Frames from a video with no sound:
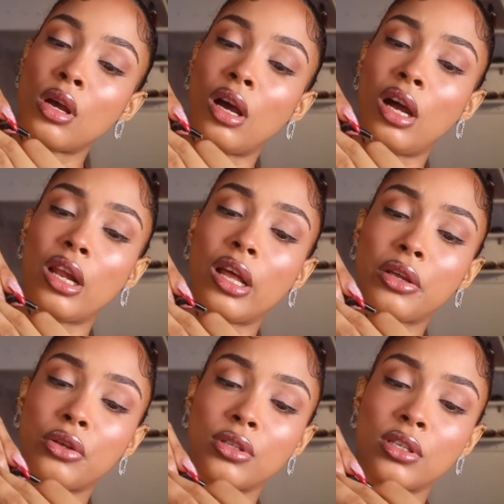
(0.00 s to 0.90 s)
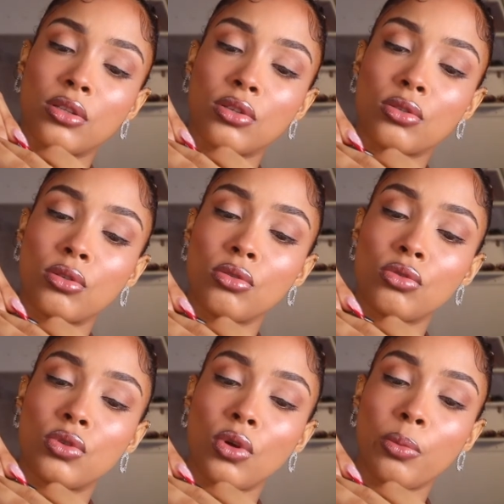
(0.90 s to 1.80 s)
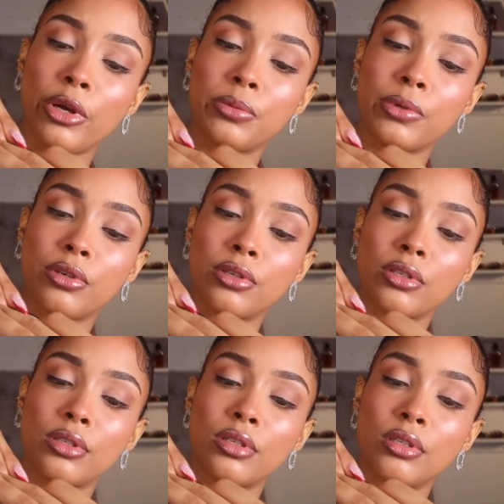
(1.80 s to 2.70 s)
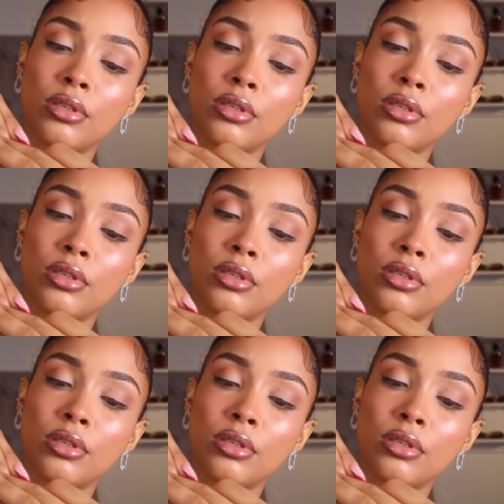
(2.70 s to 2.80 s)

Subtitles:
I like using this glue so much because